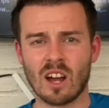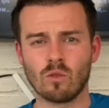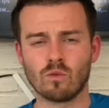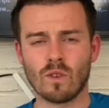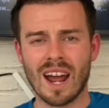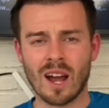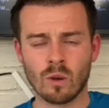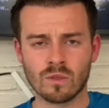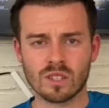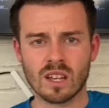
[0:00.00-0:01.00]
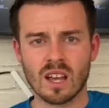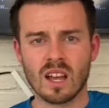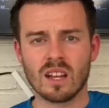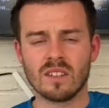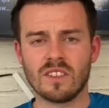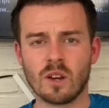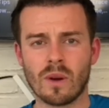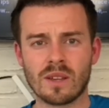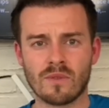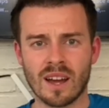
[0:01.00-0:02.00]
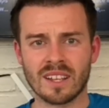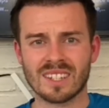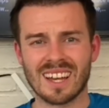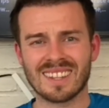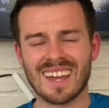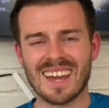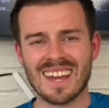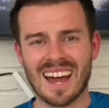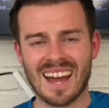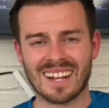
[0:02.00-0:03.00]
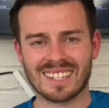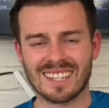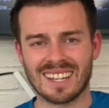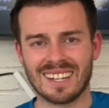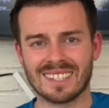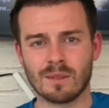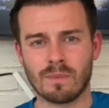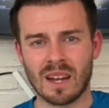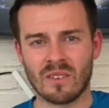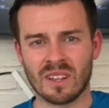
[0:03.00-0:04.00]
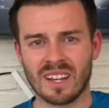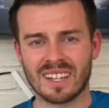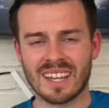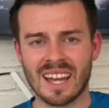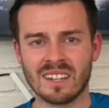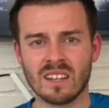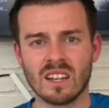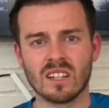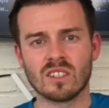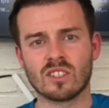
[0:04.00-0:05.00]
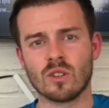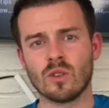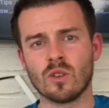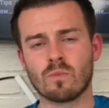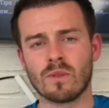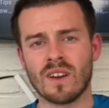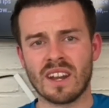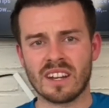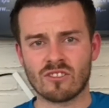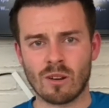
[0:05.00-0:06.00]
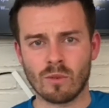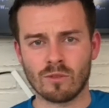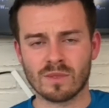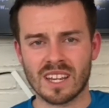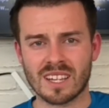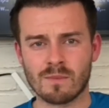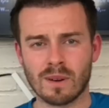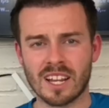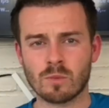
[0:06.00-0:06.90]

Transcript: around the away fans, and they act as a barrier, again, to prevent any trouble from taking place.